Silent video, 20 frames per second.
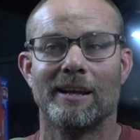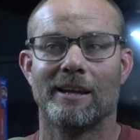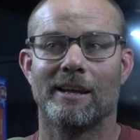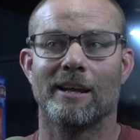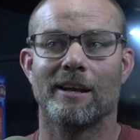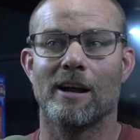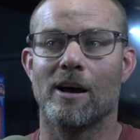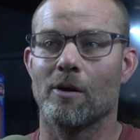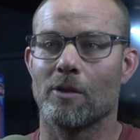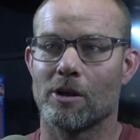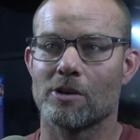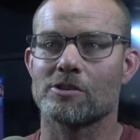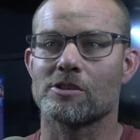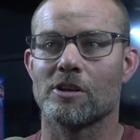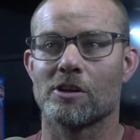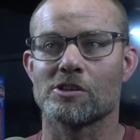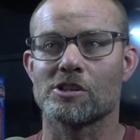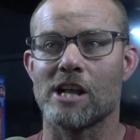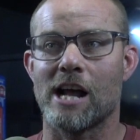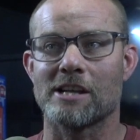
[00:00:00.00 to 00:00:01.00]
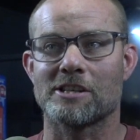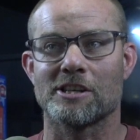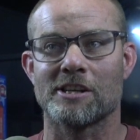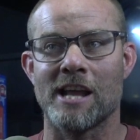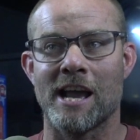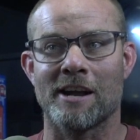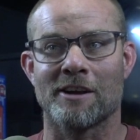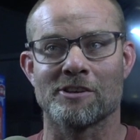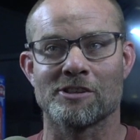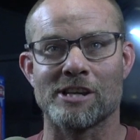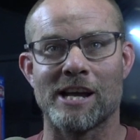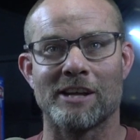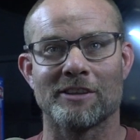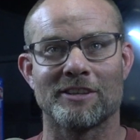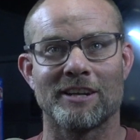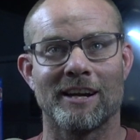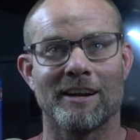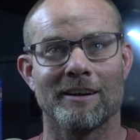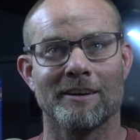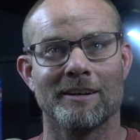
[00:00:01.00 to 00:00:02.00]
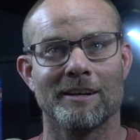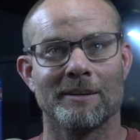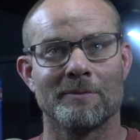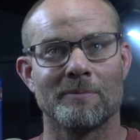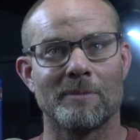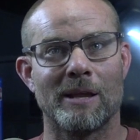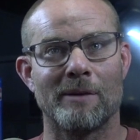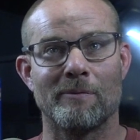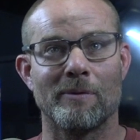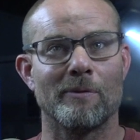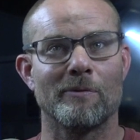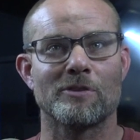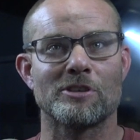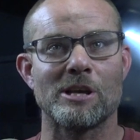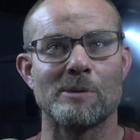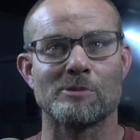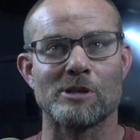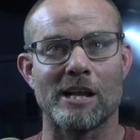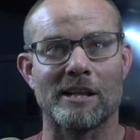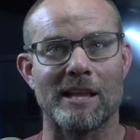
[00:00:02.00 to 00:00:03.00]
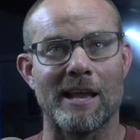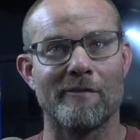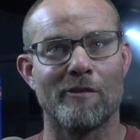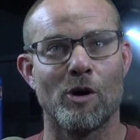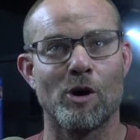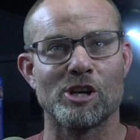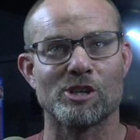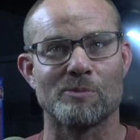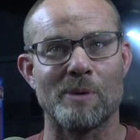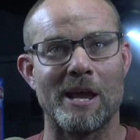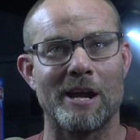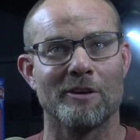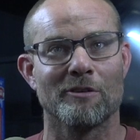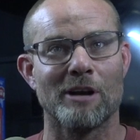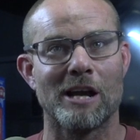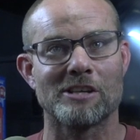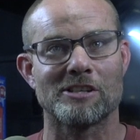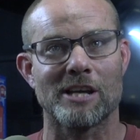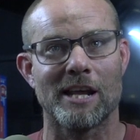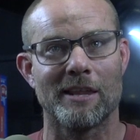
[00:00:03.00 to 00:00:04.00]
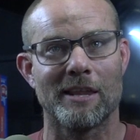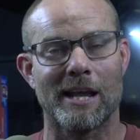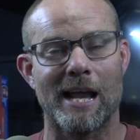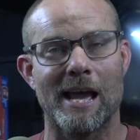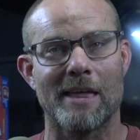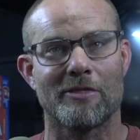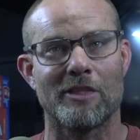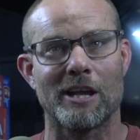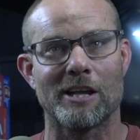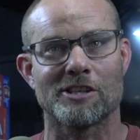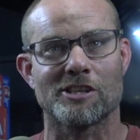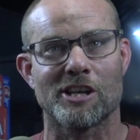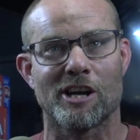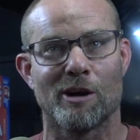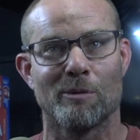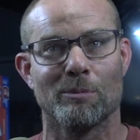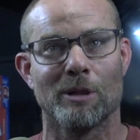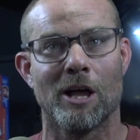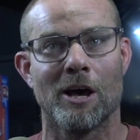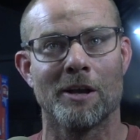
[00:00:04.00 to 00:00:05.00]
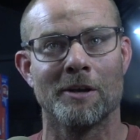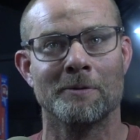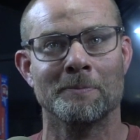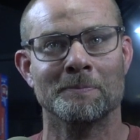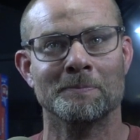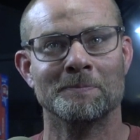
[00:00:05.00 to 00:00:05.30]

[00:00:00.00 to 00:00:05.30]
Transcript: You know, there's there's lots of Deckers out there, and it seems like they've always been in racing. I think I think it's in our blood.